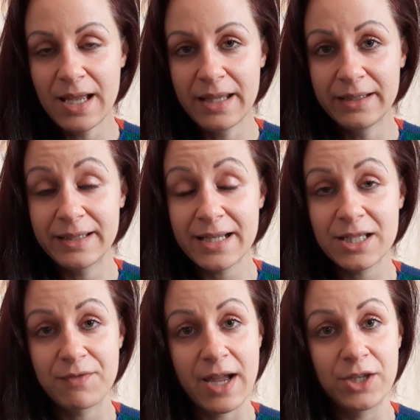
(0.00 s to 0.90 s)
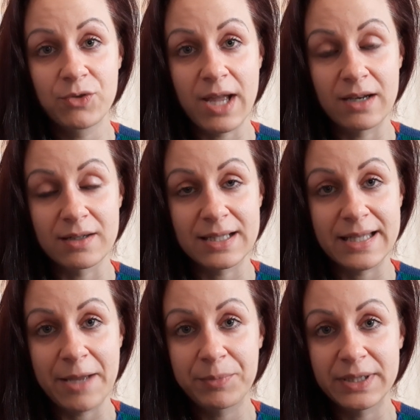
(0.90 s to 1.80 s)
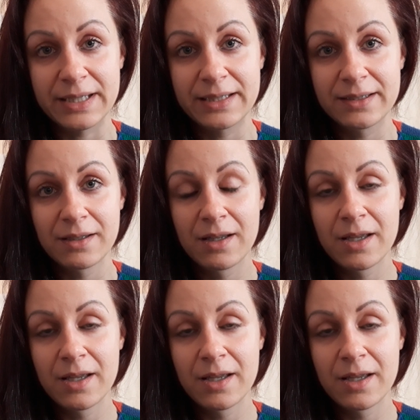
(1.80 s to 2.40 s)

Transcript: and that's why you can accept it.